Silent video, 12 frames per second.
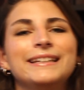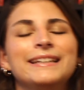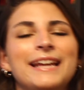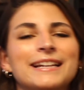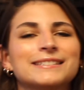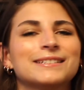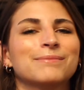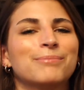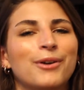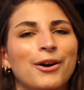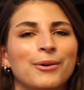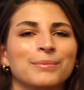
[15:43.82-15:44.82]
next
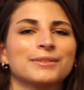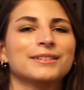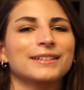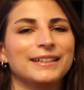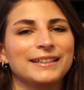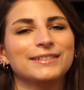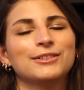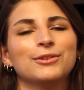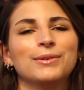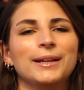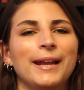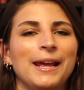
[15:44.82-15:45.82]
prompt is to
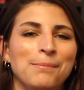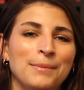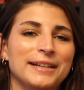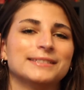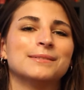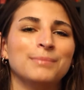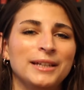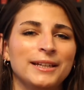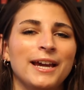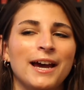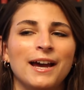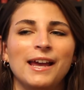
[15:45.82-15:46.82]
read a mixed
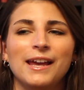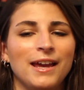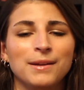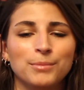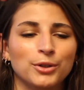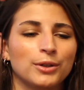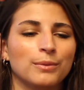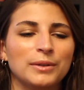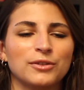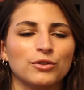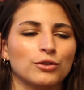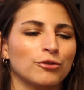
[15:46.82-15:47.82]
media, any book
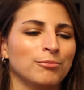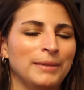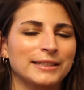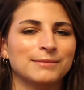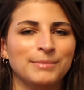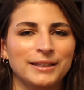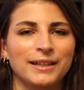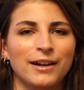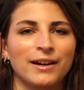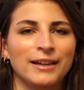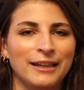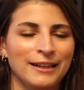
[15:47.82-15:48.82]
with some sort of mixed
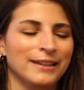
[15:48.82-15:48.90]
media in